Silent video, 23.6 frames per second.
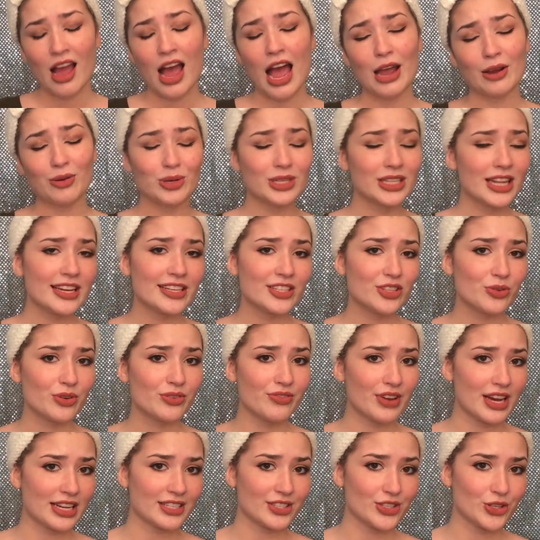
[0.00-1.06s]
I would like to
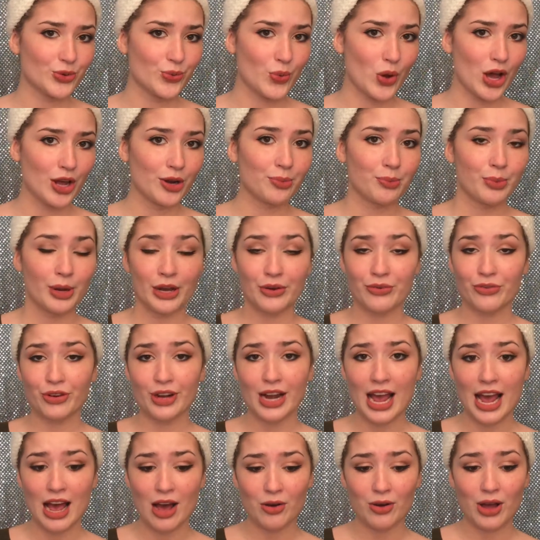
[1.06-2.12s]
invest in one, but for
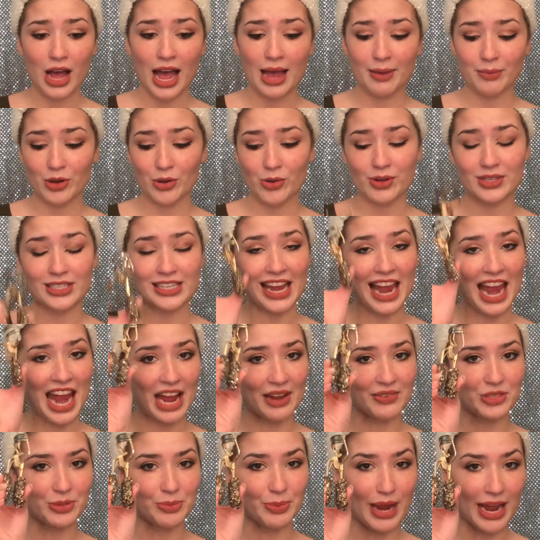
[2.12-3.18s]
now I'm going to
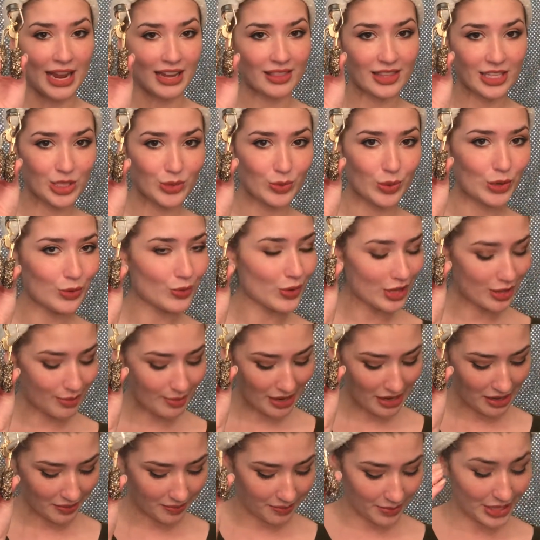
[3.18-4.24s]
have to pack this one with
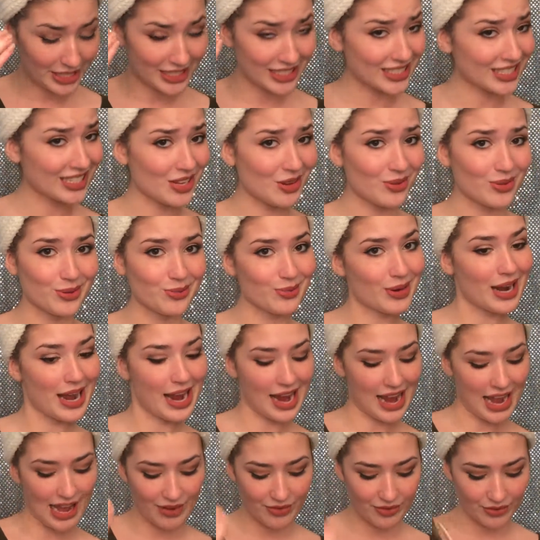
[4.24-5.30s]
me because it's the only one I
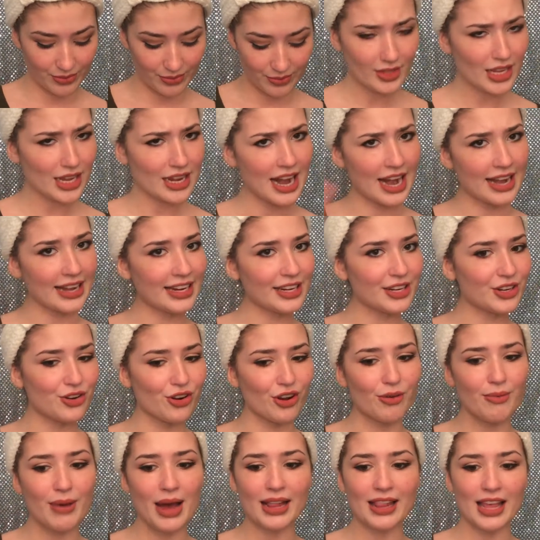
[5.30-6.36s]
have. I need to
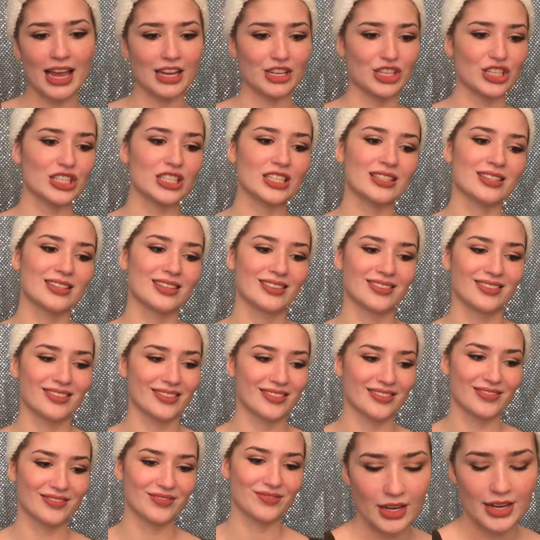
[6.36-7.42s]
curl my lashes.
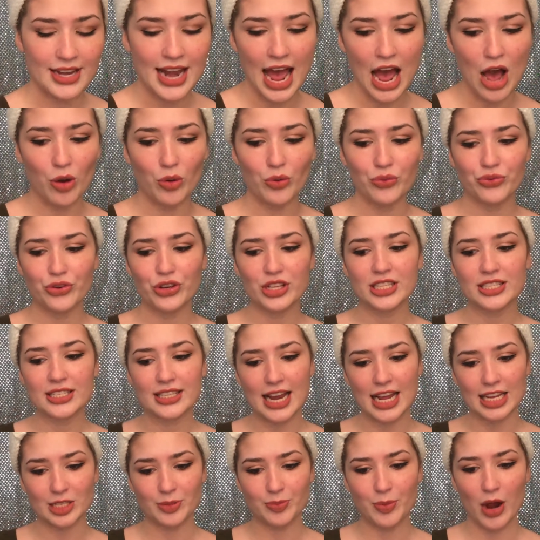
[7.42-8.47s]
Now, for this
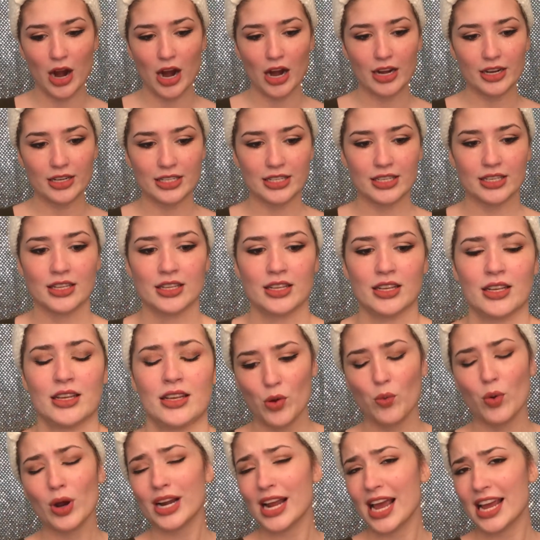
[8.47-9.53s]
next part,
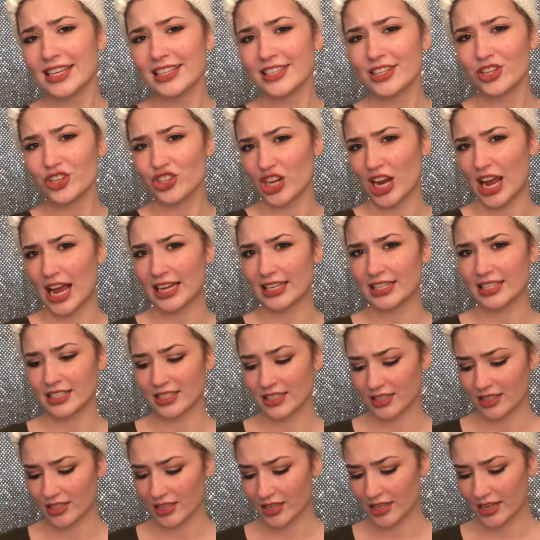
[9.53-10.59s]
what I
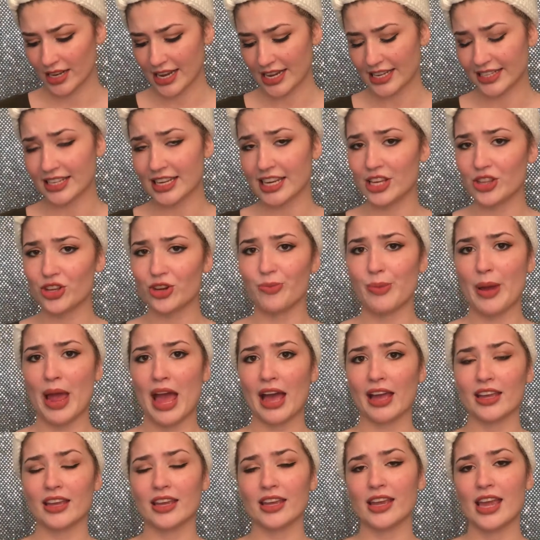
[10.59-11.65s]
suggest is either
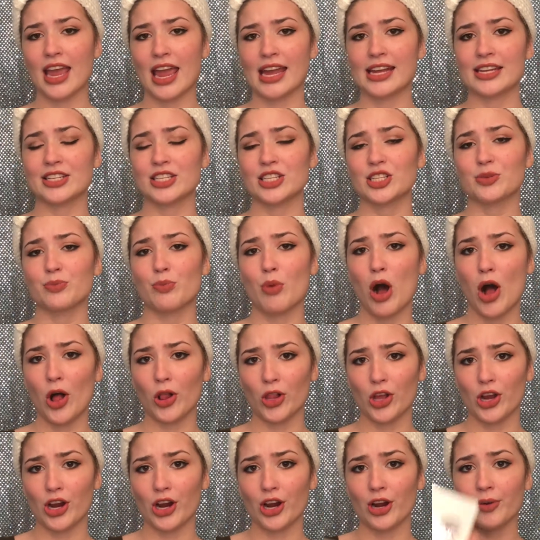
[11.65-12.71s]
packing a
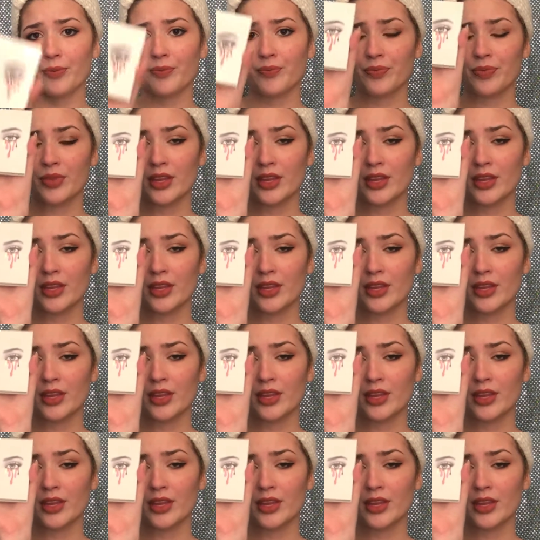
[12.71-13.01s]
smaller